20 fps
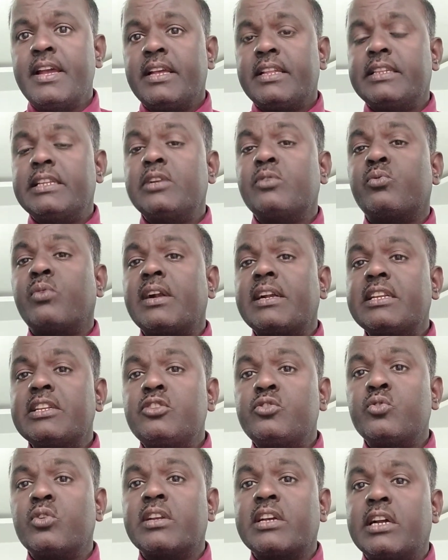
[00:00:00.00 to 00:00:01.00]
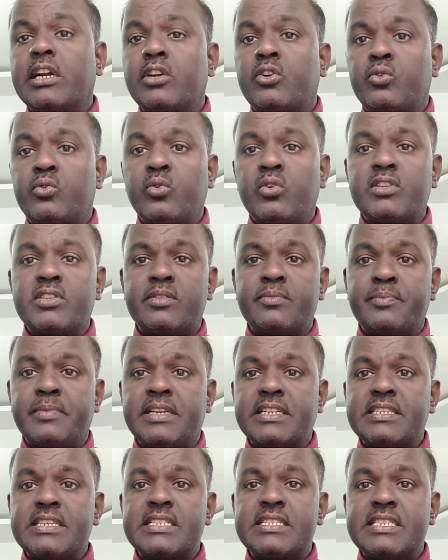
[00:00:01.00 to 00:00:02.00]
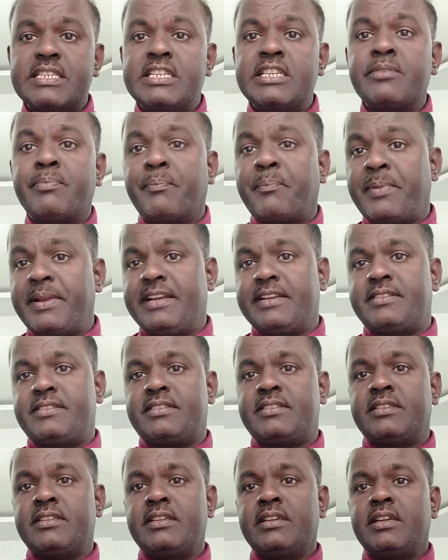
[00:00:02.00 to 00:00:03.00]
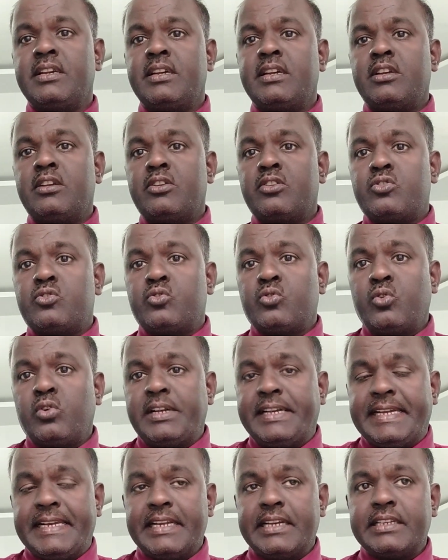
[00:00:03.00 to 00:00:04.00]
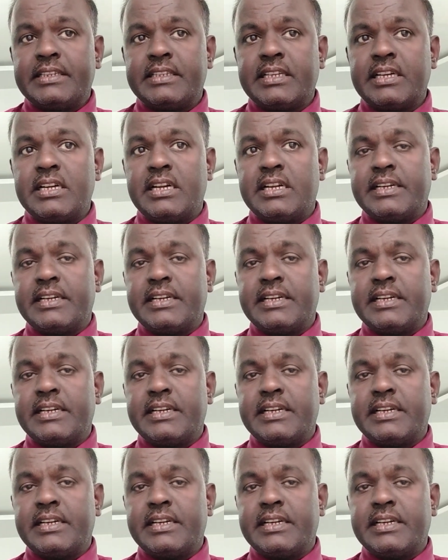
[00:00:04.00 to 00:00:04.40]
Then what is your controls measures in place? So take the